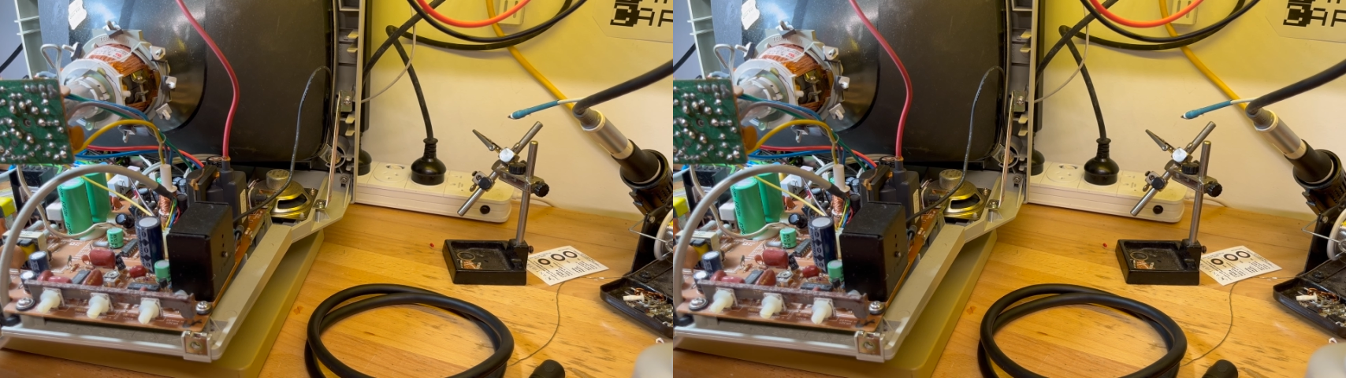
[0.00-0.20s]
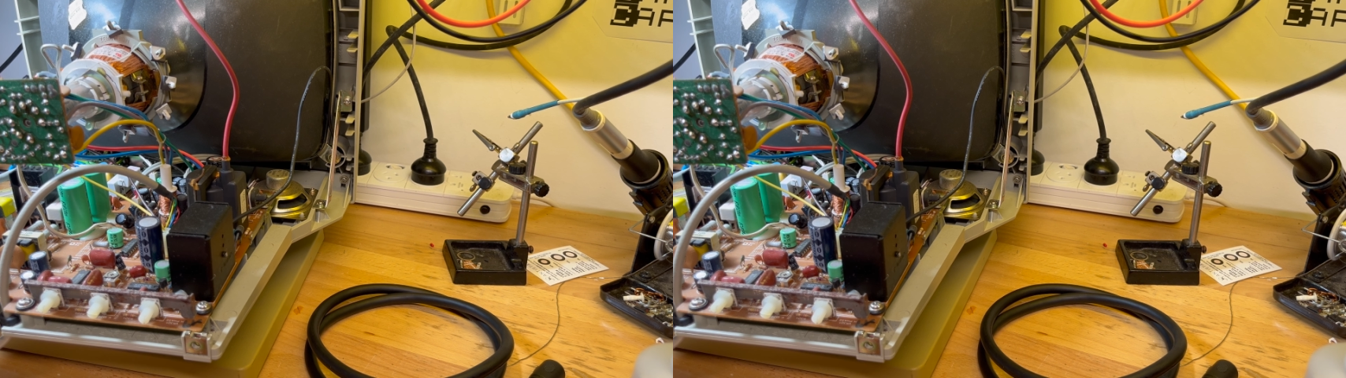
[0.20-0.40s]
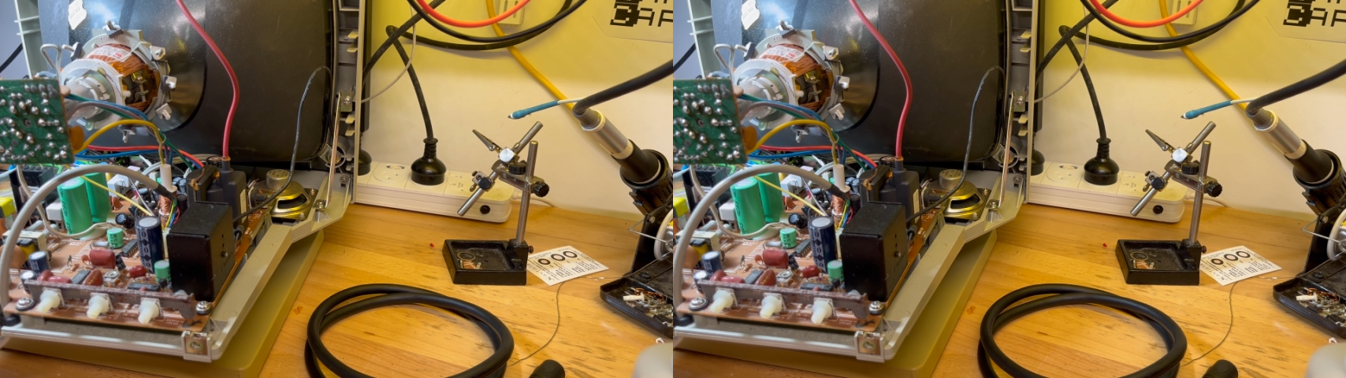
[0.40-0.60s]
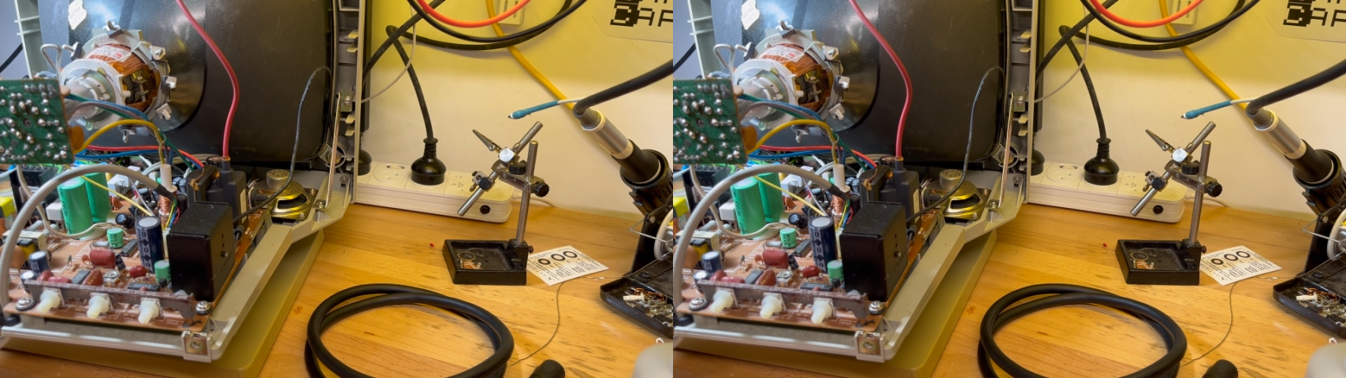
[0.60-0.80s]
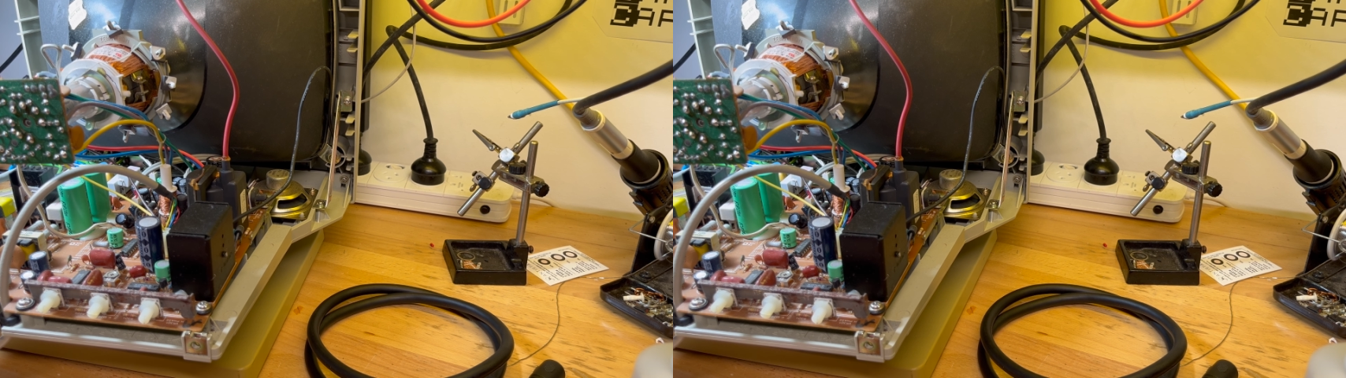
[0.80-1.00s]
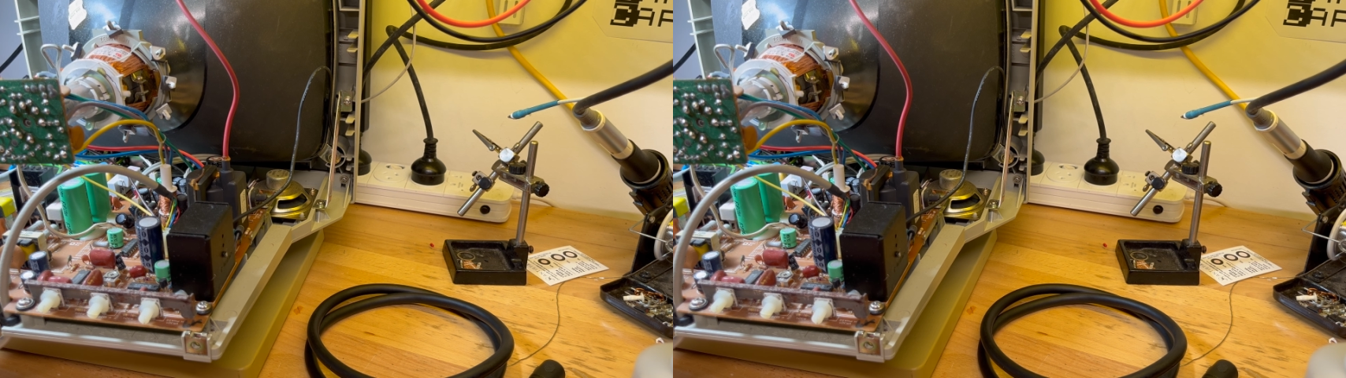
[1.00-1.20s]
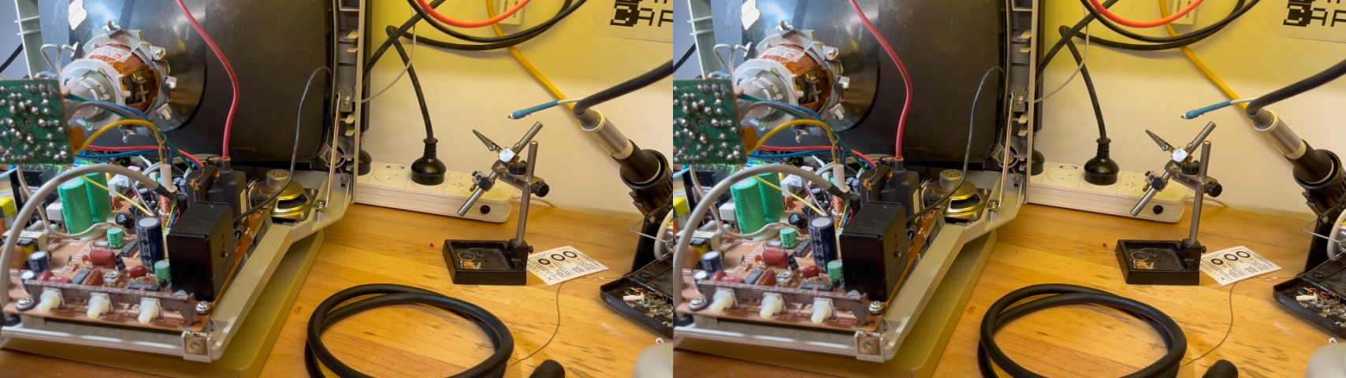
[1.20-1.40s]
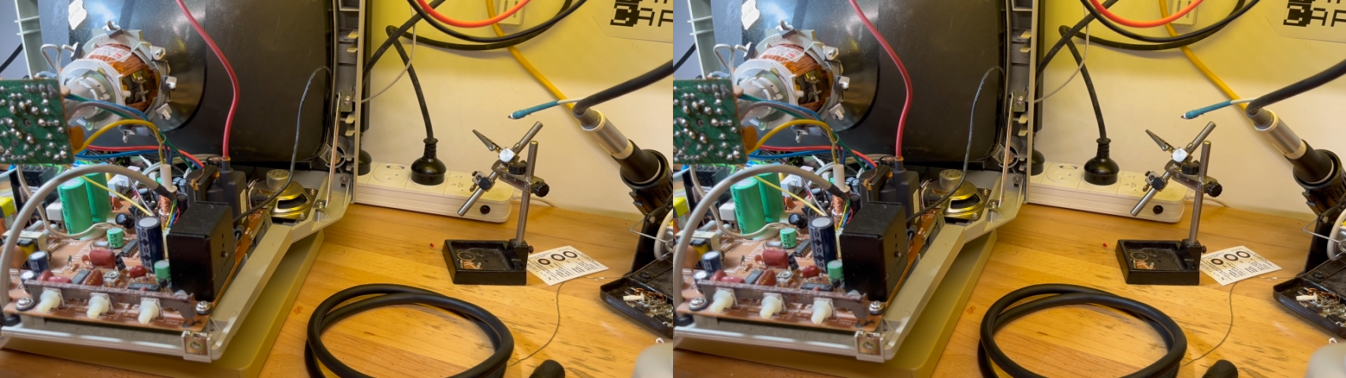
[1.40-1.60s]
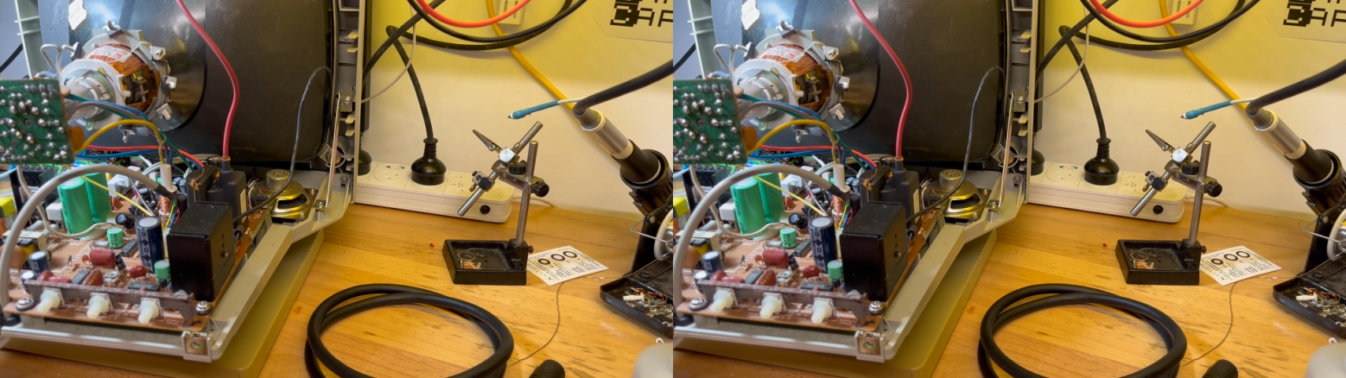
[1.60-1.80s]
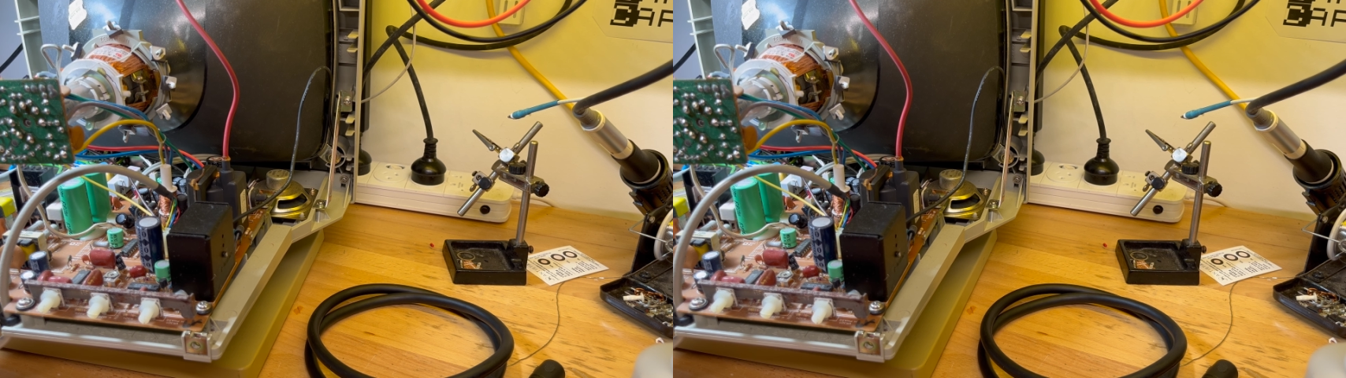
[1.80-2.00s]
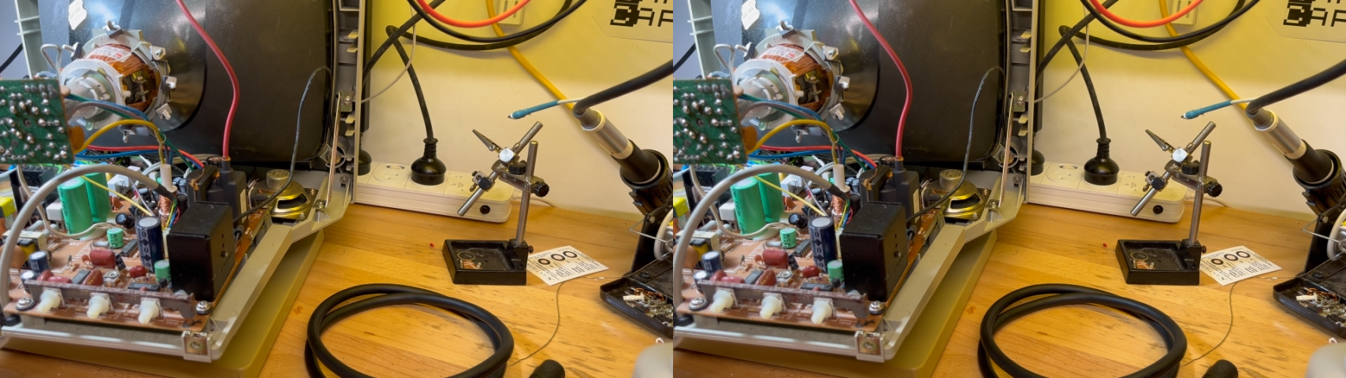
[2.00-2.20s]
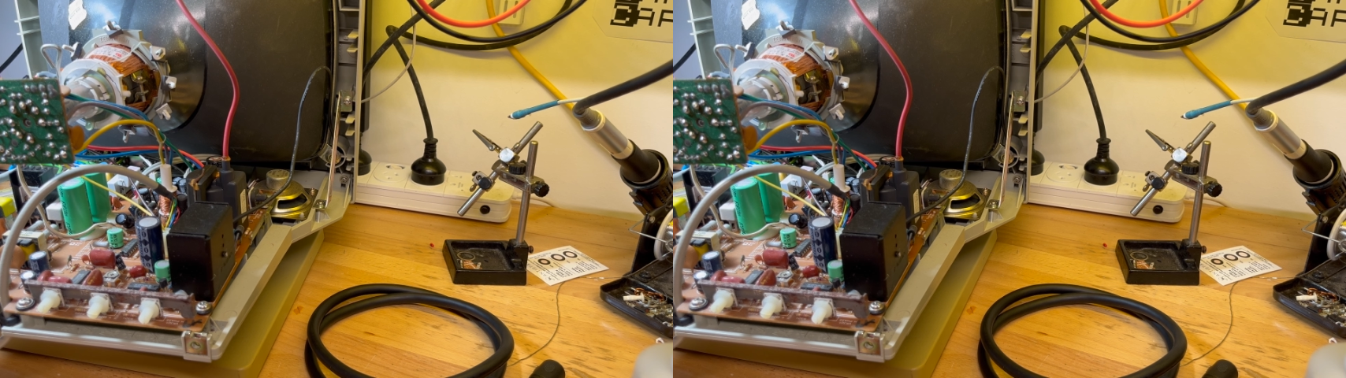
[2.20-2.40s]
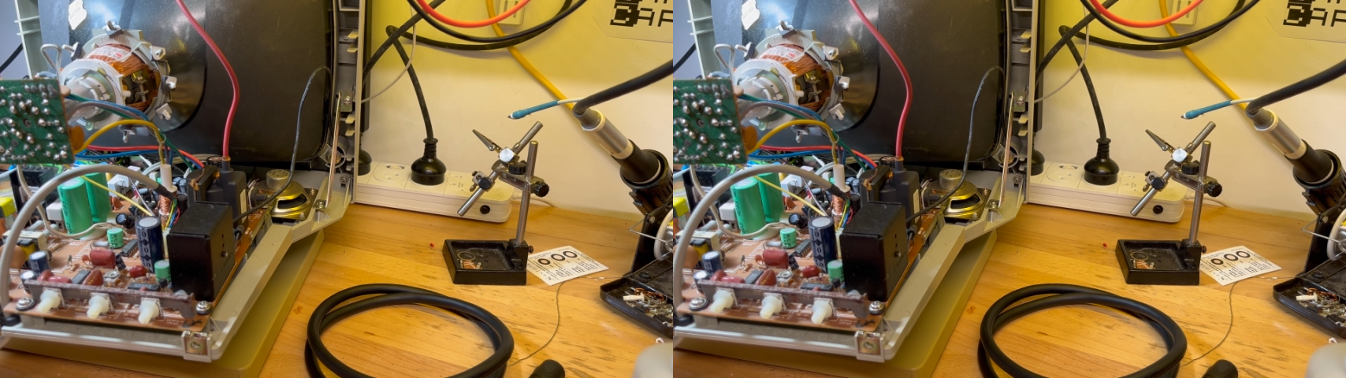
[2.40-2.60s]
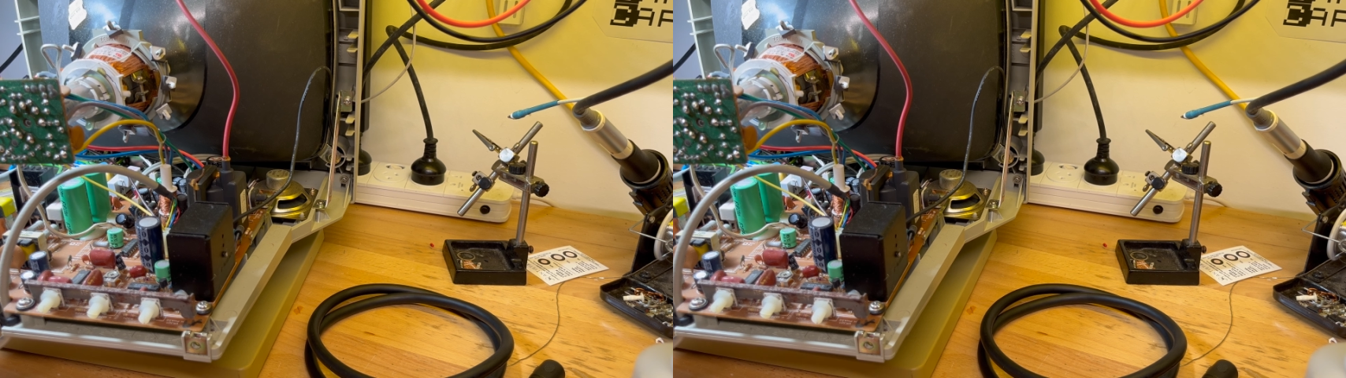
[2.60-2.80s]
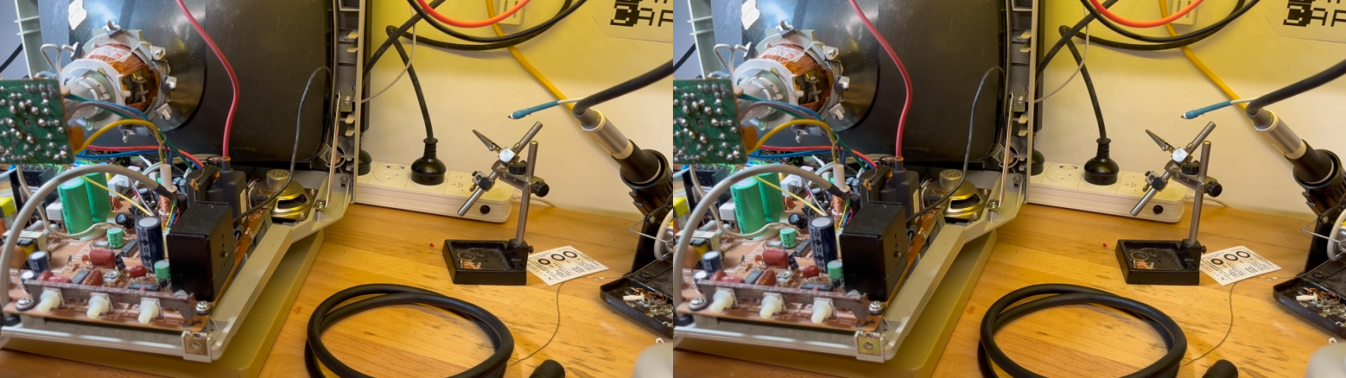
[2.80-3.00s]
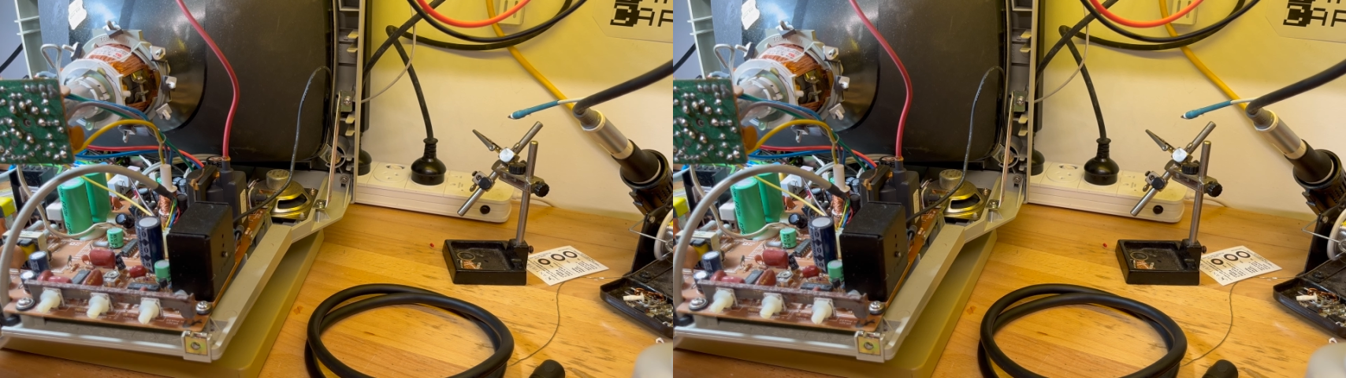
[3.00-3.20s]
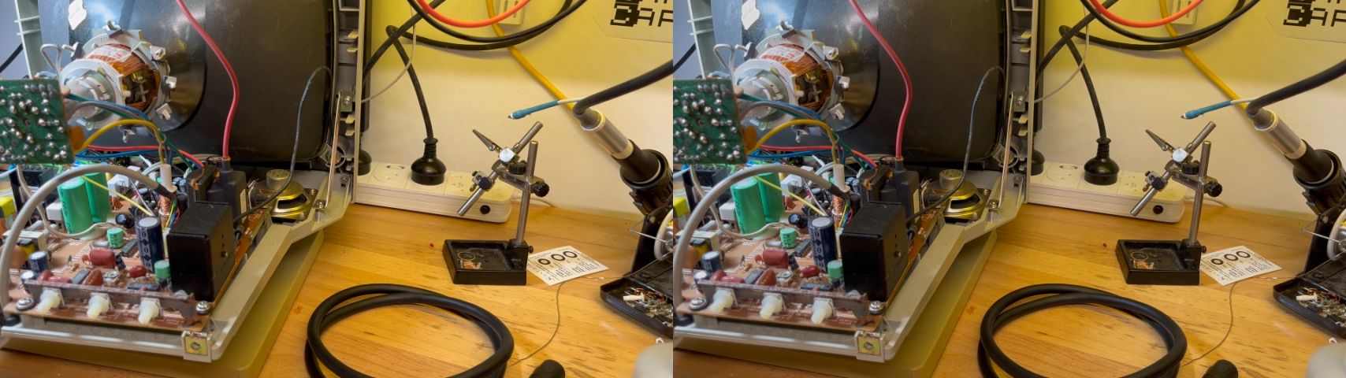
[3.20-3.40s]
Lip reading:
Nobody's mouth can be seen.